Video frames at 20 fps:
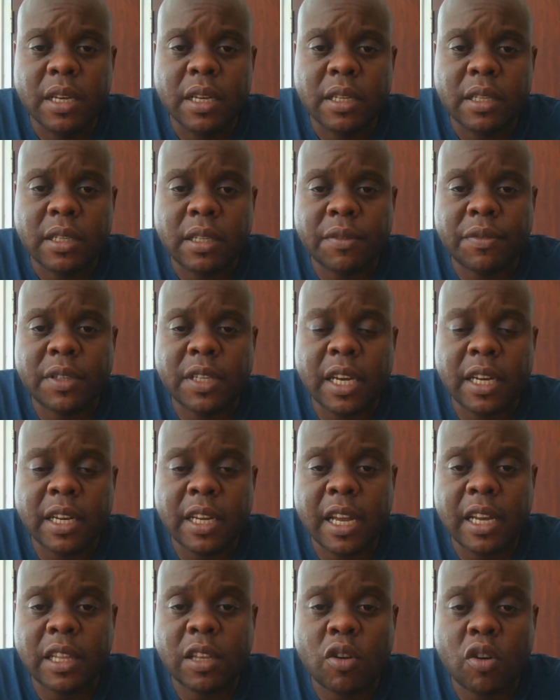Safety and
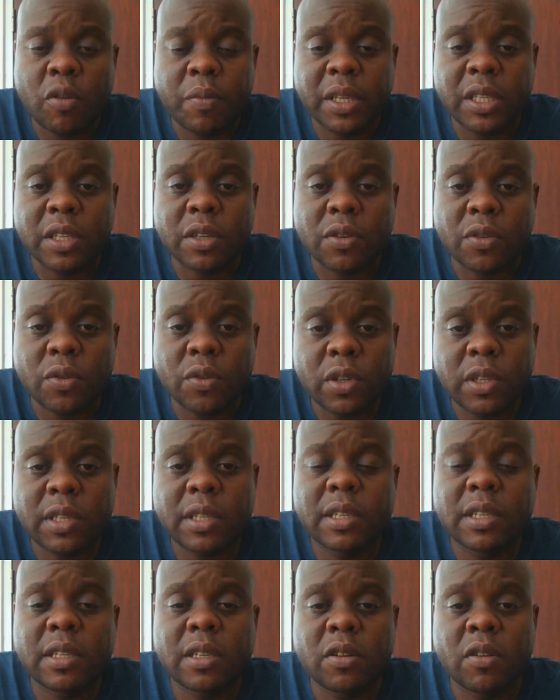Health Committee
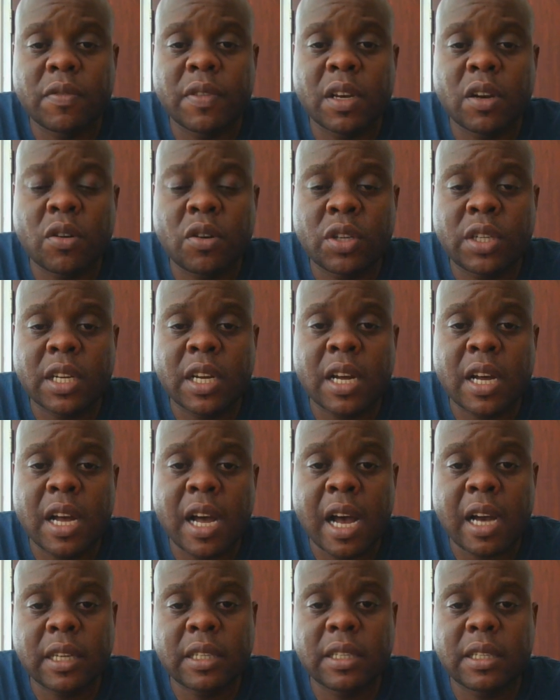rules of the OSHA
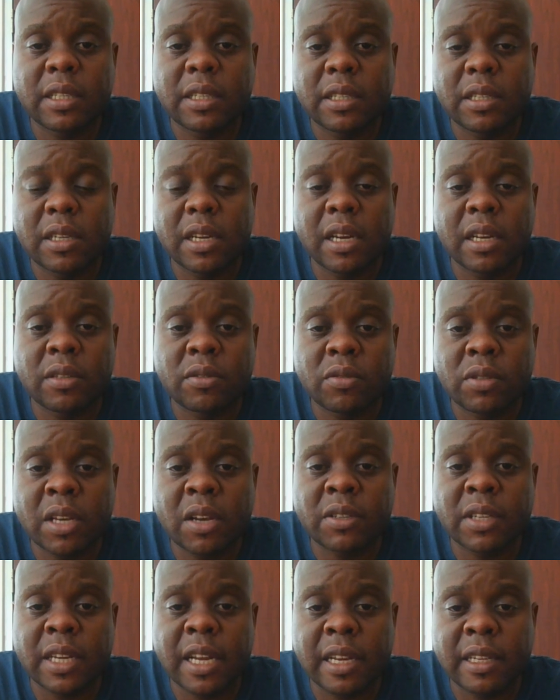Act
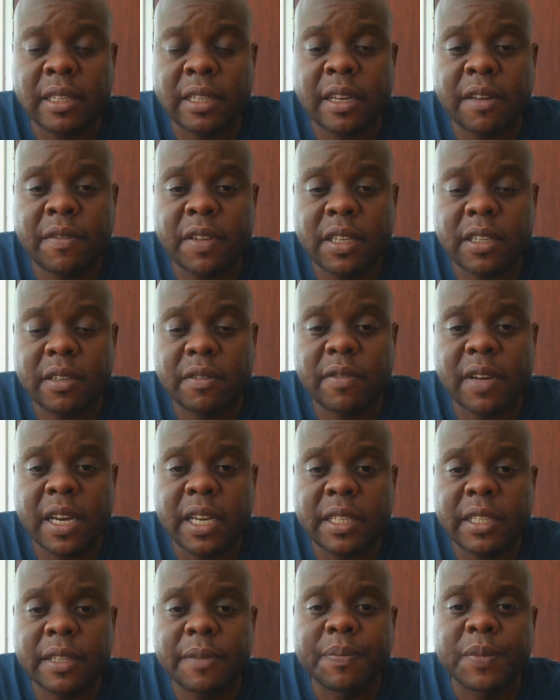2007
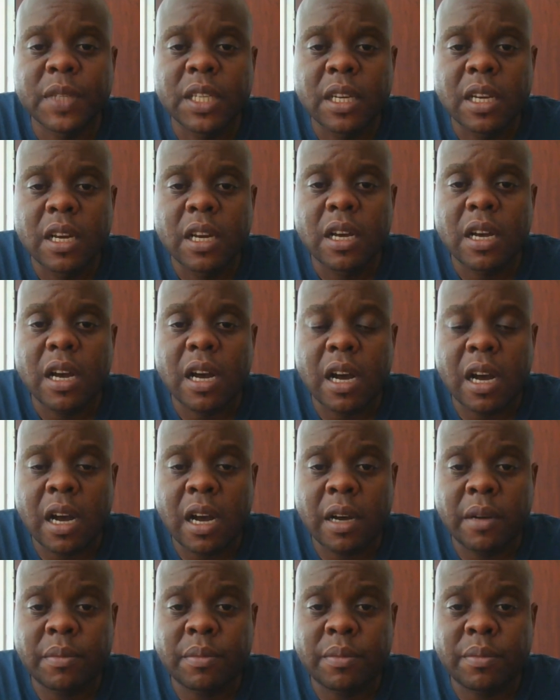revised.
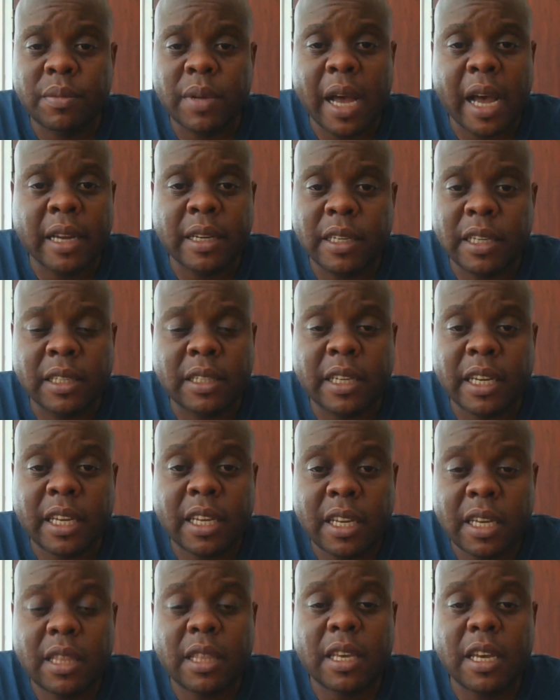And it's a
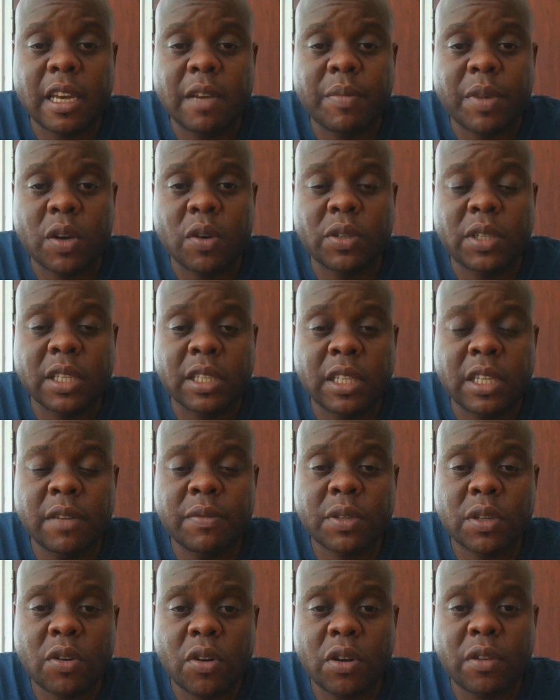key thing because it
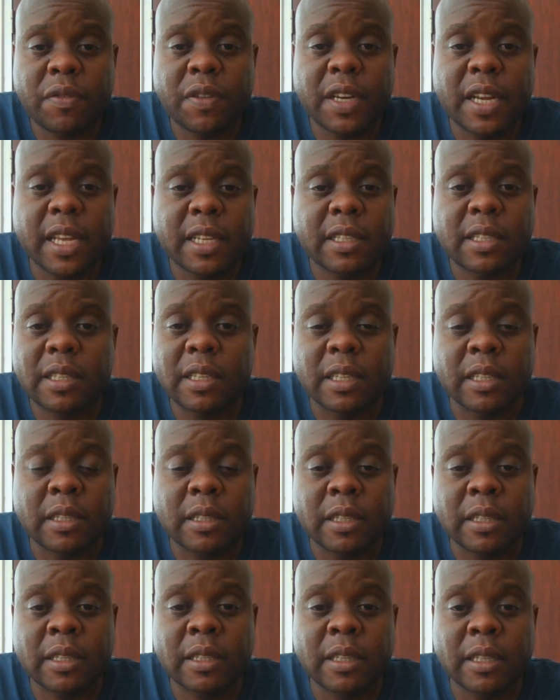gives confidence.
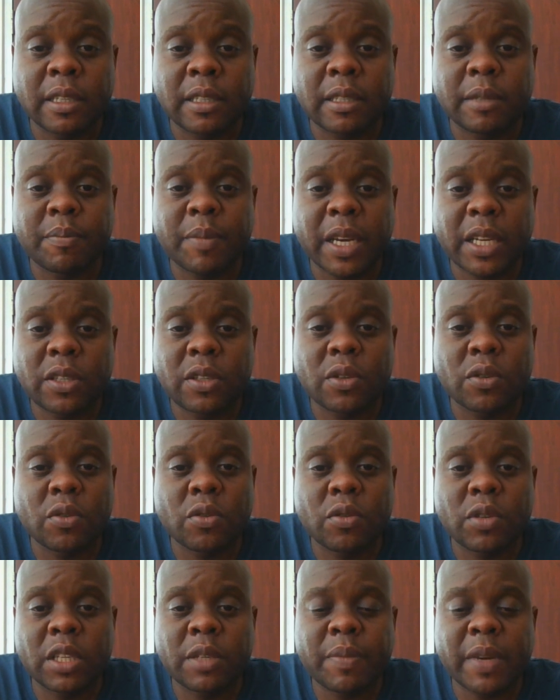It makes
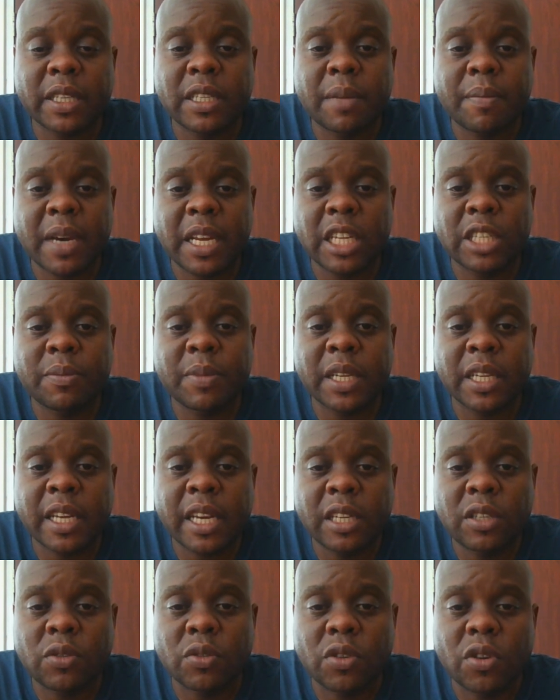the management
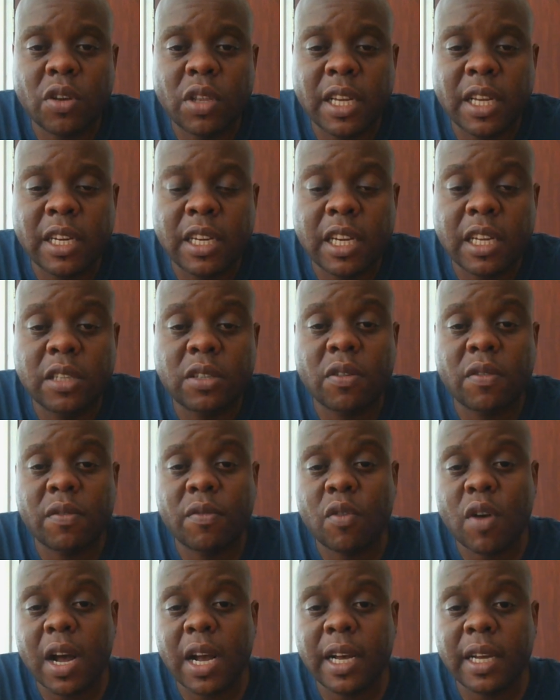get to know the needs
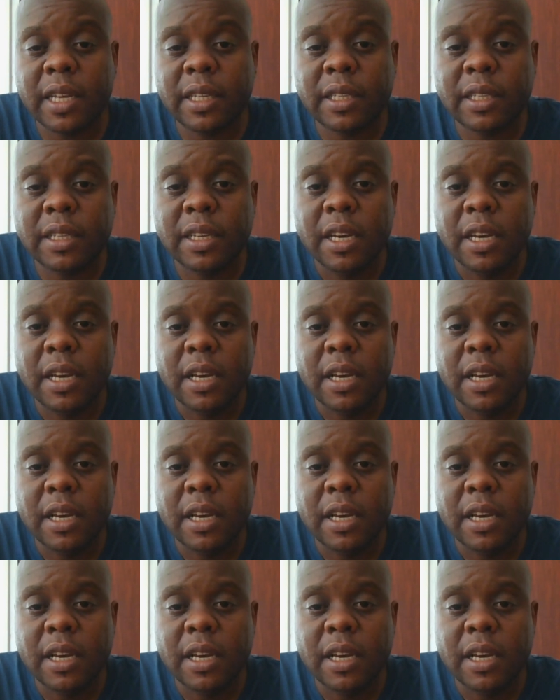of workers.